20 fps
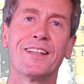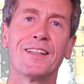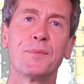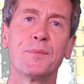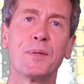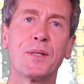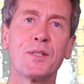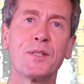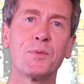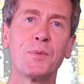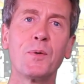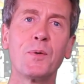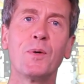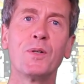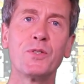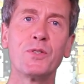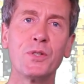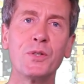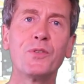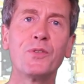because we
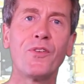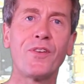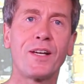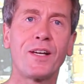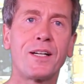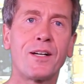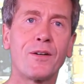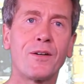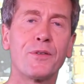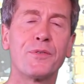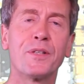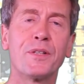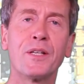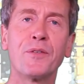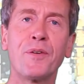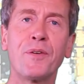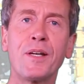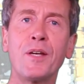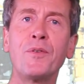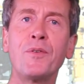want you to take care of it.
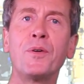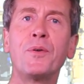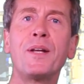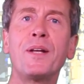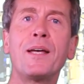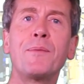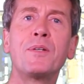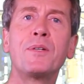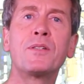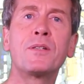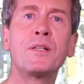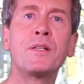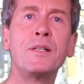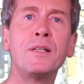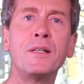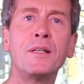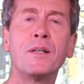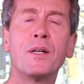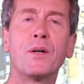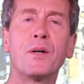If I give you an
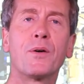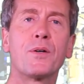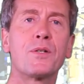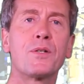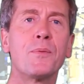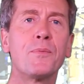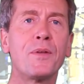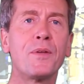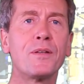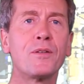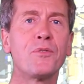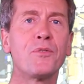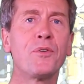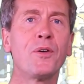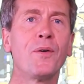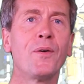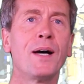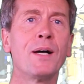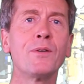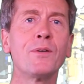ABC or something to
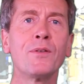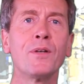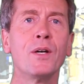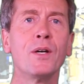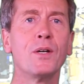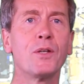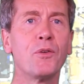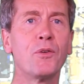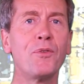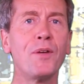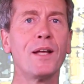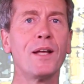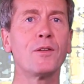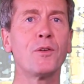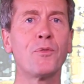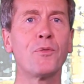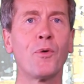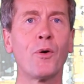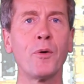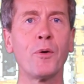fill out, you fill out
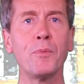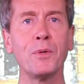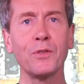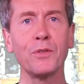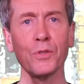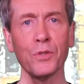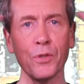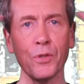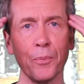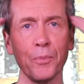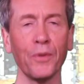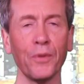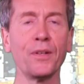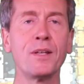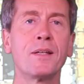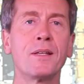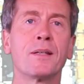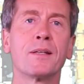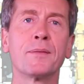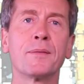the form but you stop the
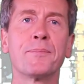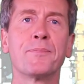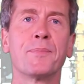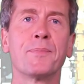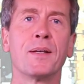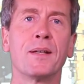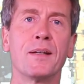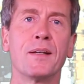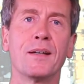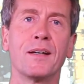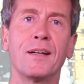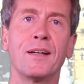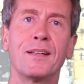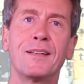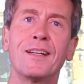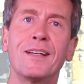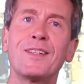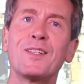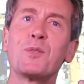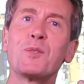thinking. And
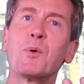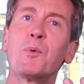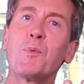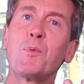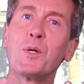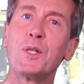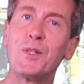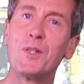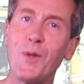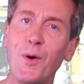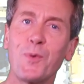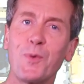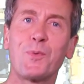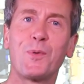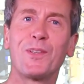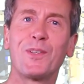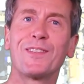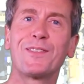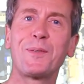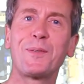that is what we don't
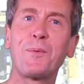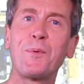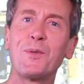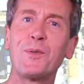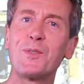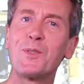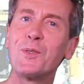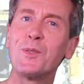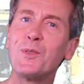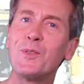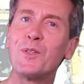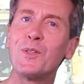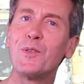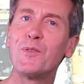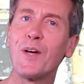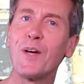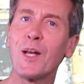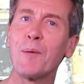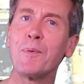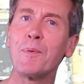want. We want you to
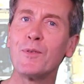develop